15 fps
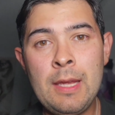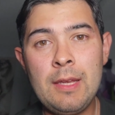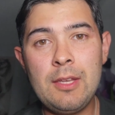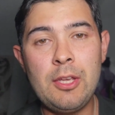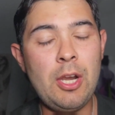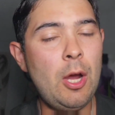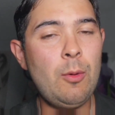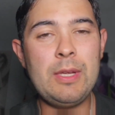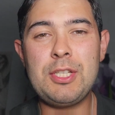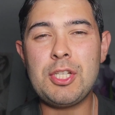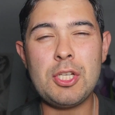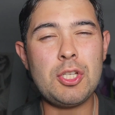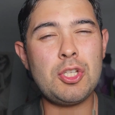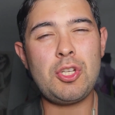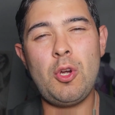It's
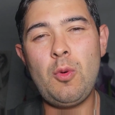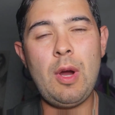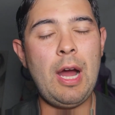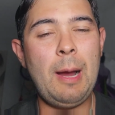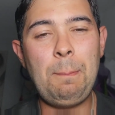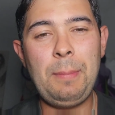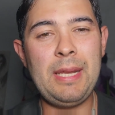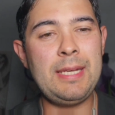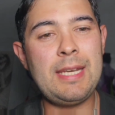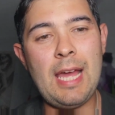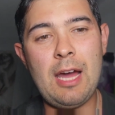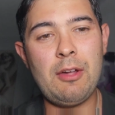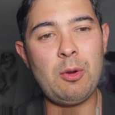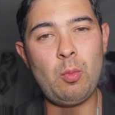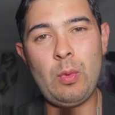just so up and
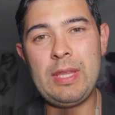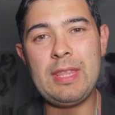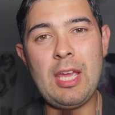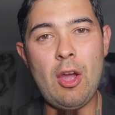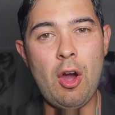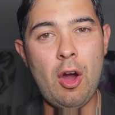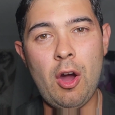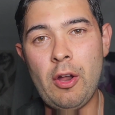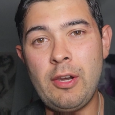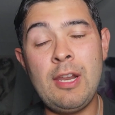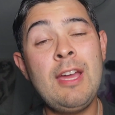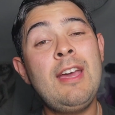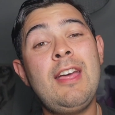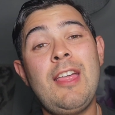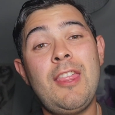down, and when they're on,
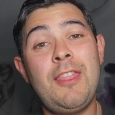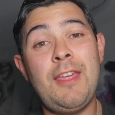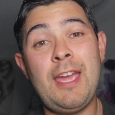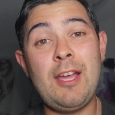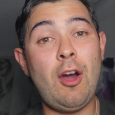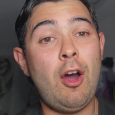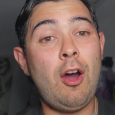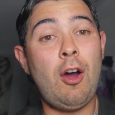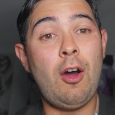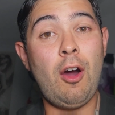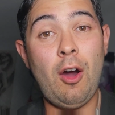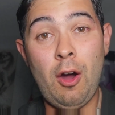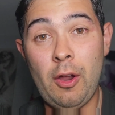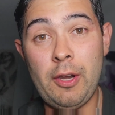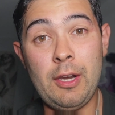they are
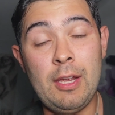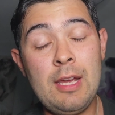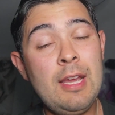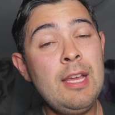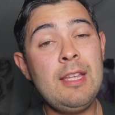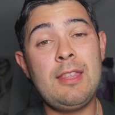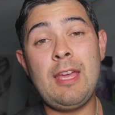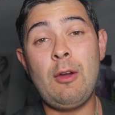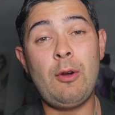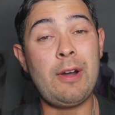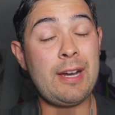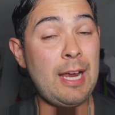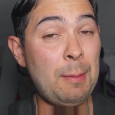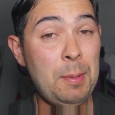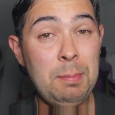on. There were
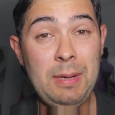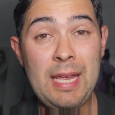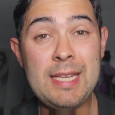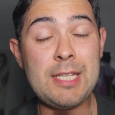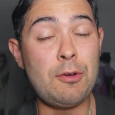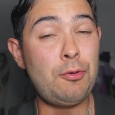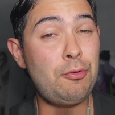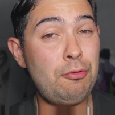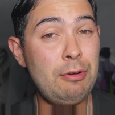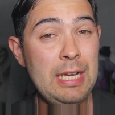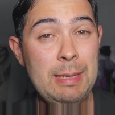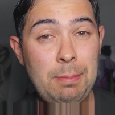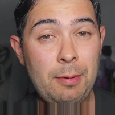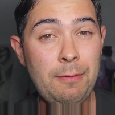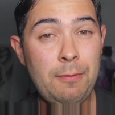a couple players that
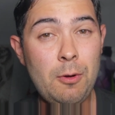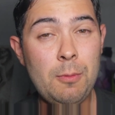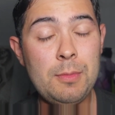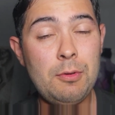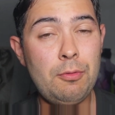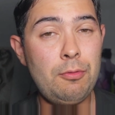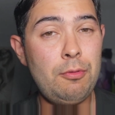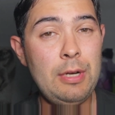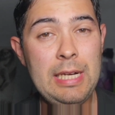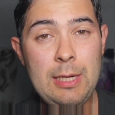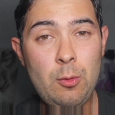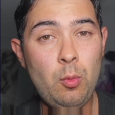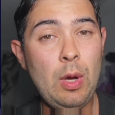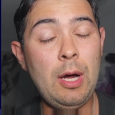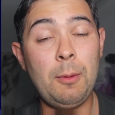really performed really
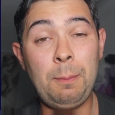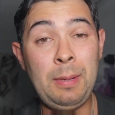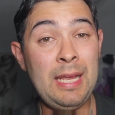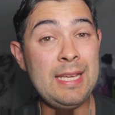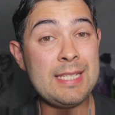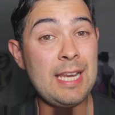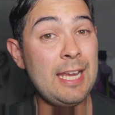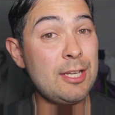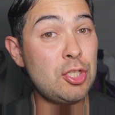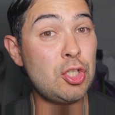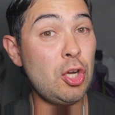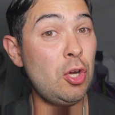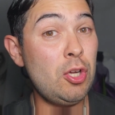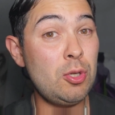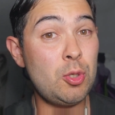well. Players like
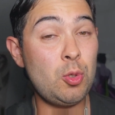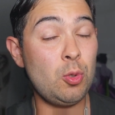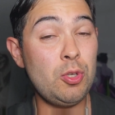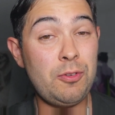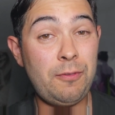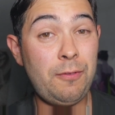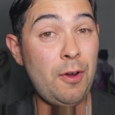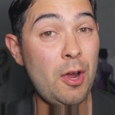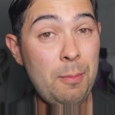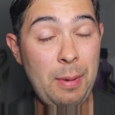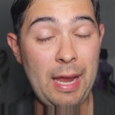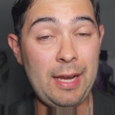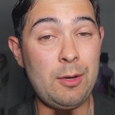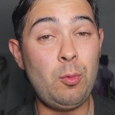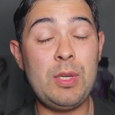George
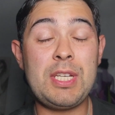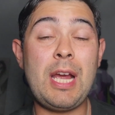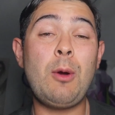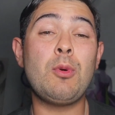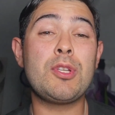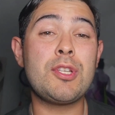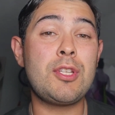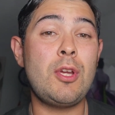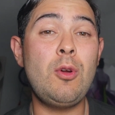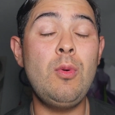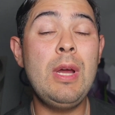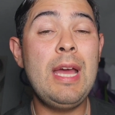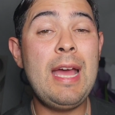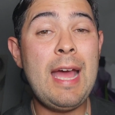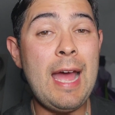Furbank, which I was so
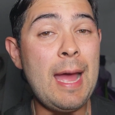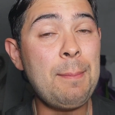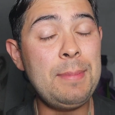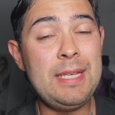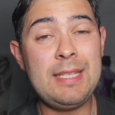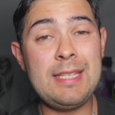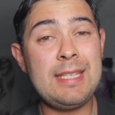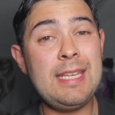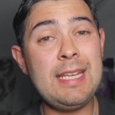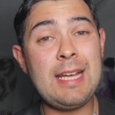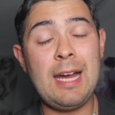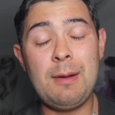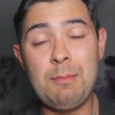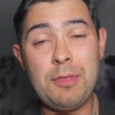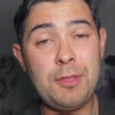happy to see
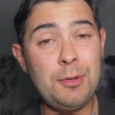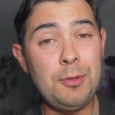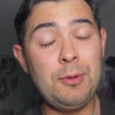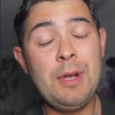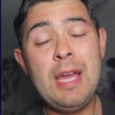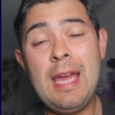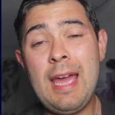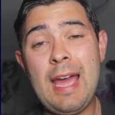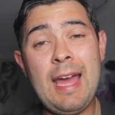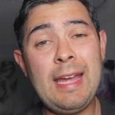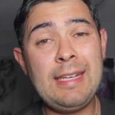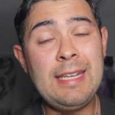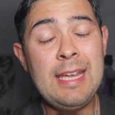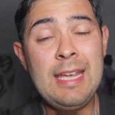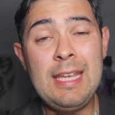come through,
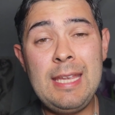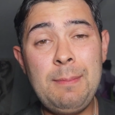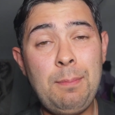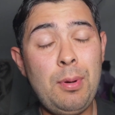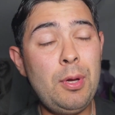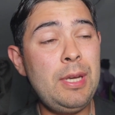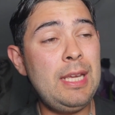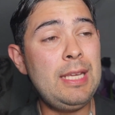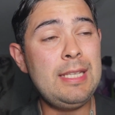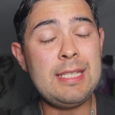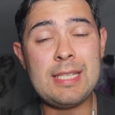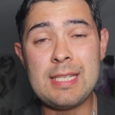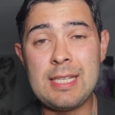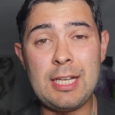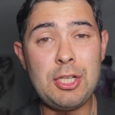and he put in
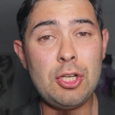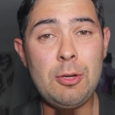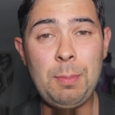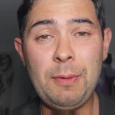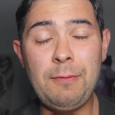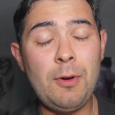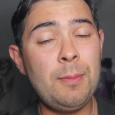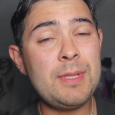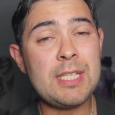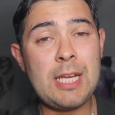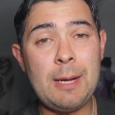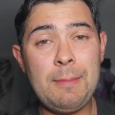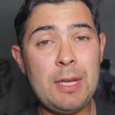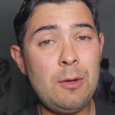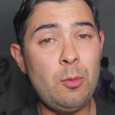such a good performance
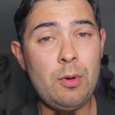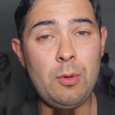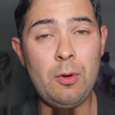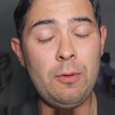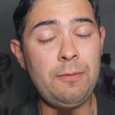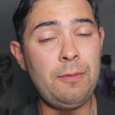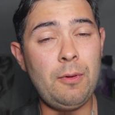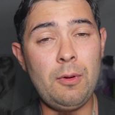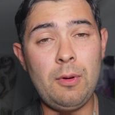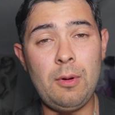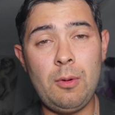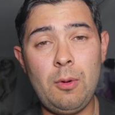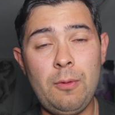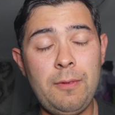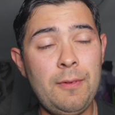coming off
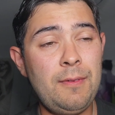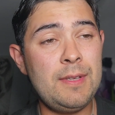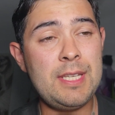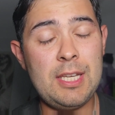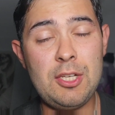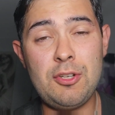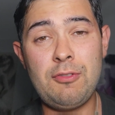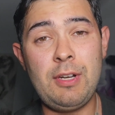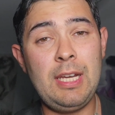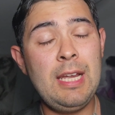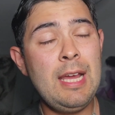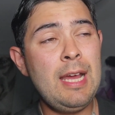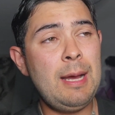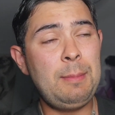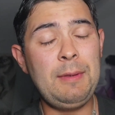of his injury.
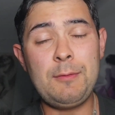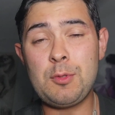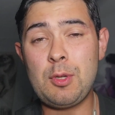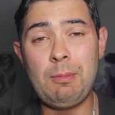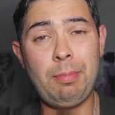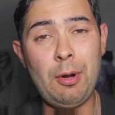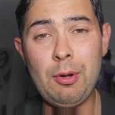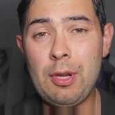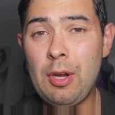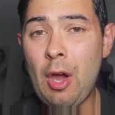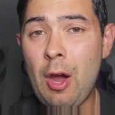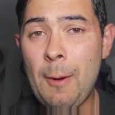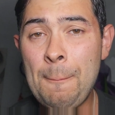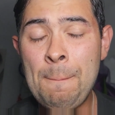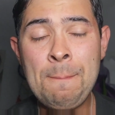It was a broken
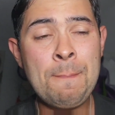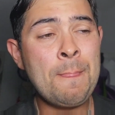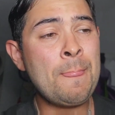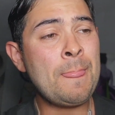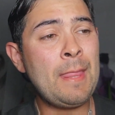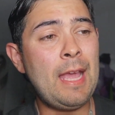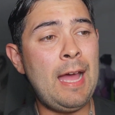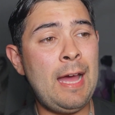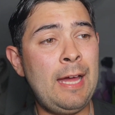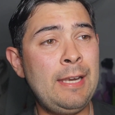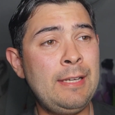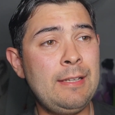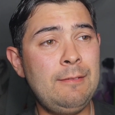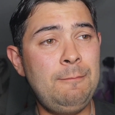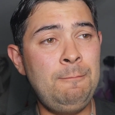arm,
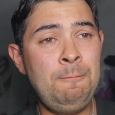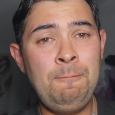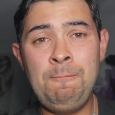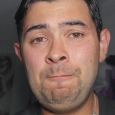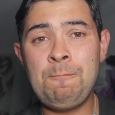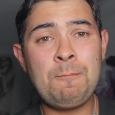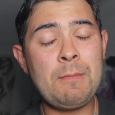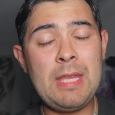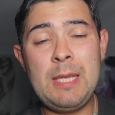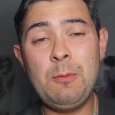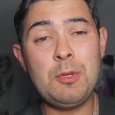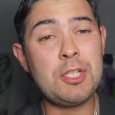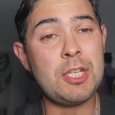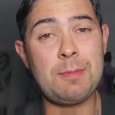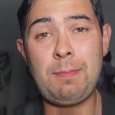and he
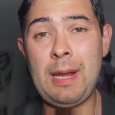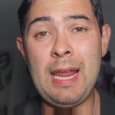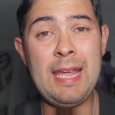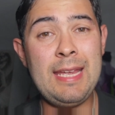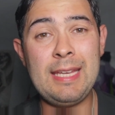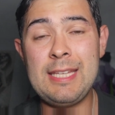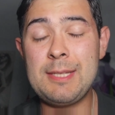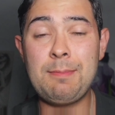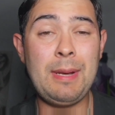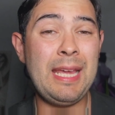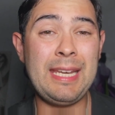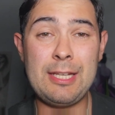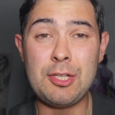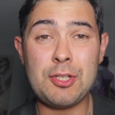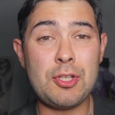was just playing his
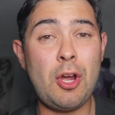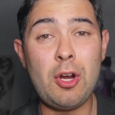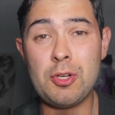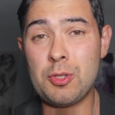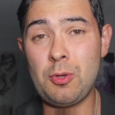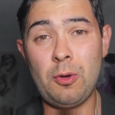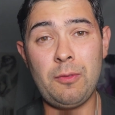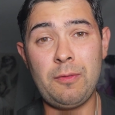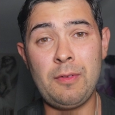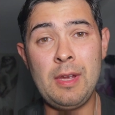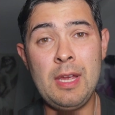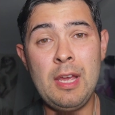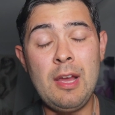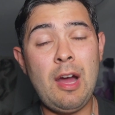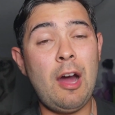bloody socks off.
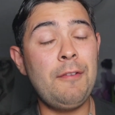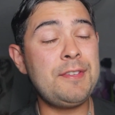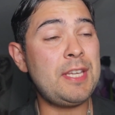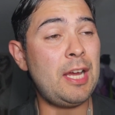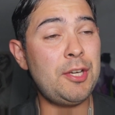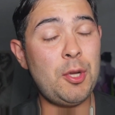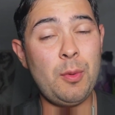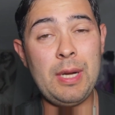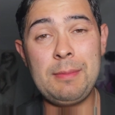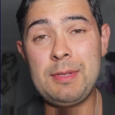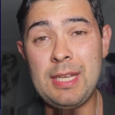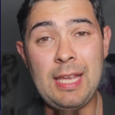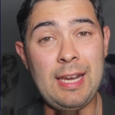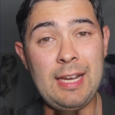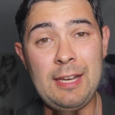Obviously, I don't want him
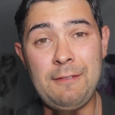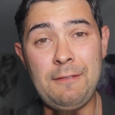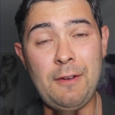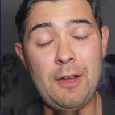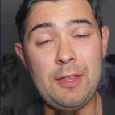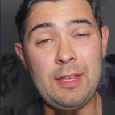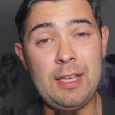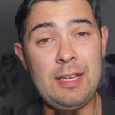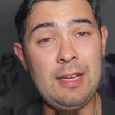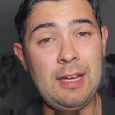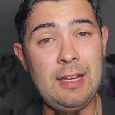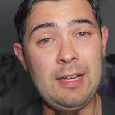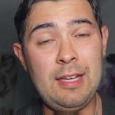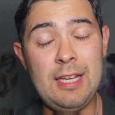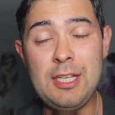to get any
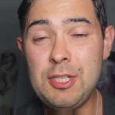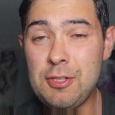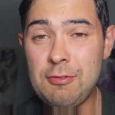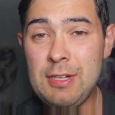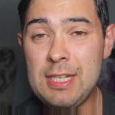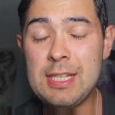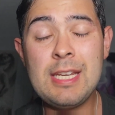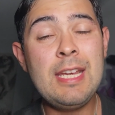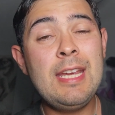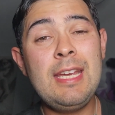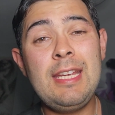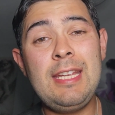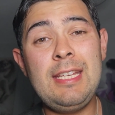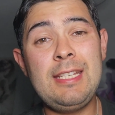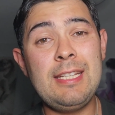further injuries.
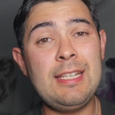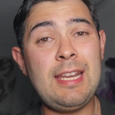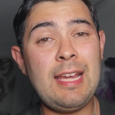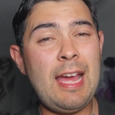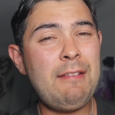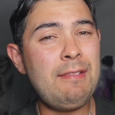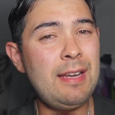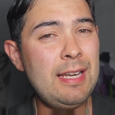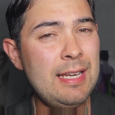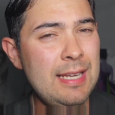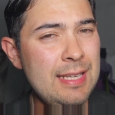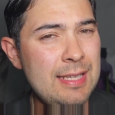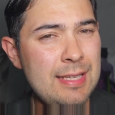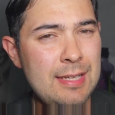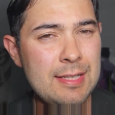He did have a
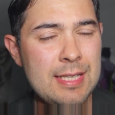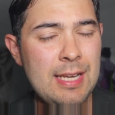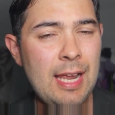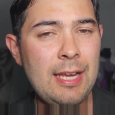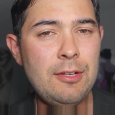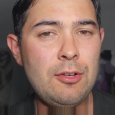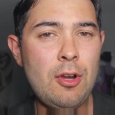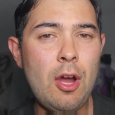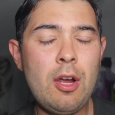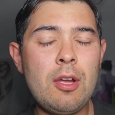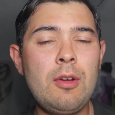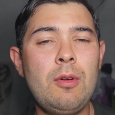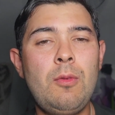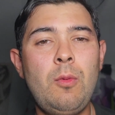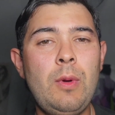little slight
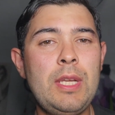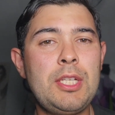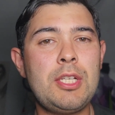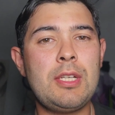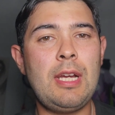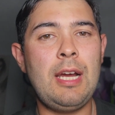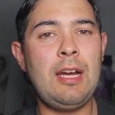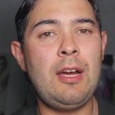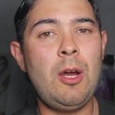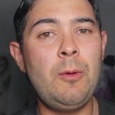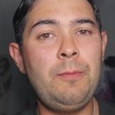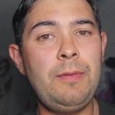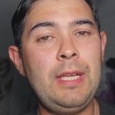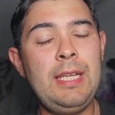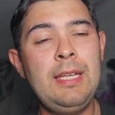knock, which
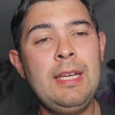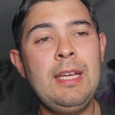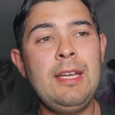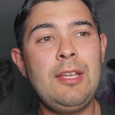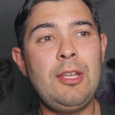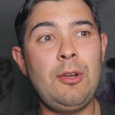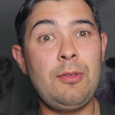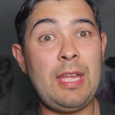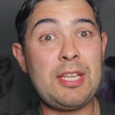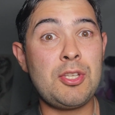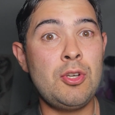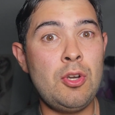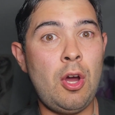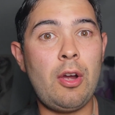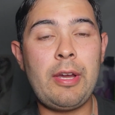hopefully, that's
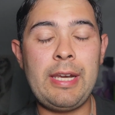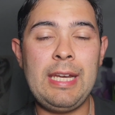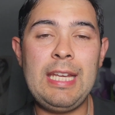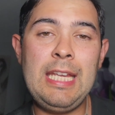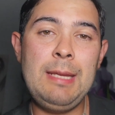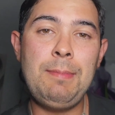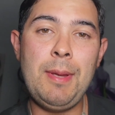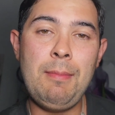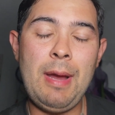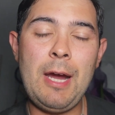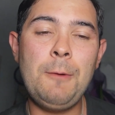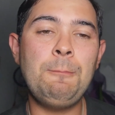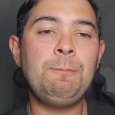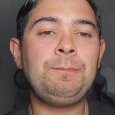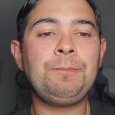not going to keep him
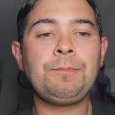out.